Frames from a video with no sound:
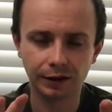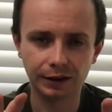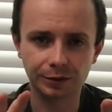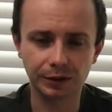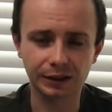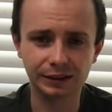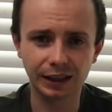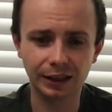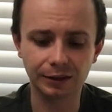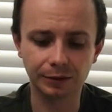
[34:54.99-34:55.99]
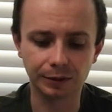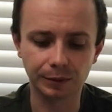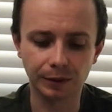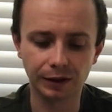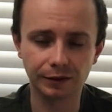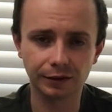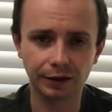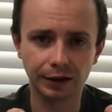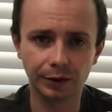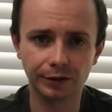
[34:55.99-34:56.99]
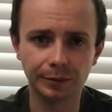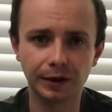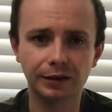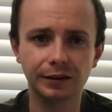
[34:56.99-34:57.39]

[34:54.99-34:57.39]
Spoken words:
That's exactly what we want, an out-of-the-box